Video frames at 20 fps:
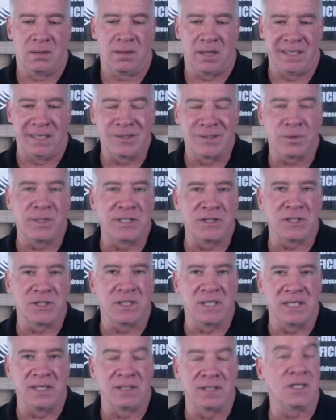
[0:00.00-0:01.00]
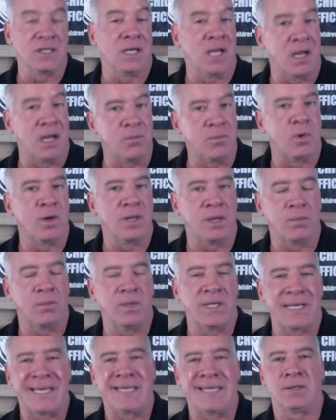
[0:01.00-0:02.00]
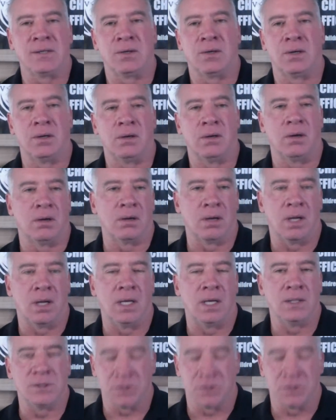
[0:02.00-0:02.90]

increasingly, there's a lot more that we can learn online.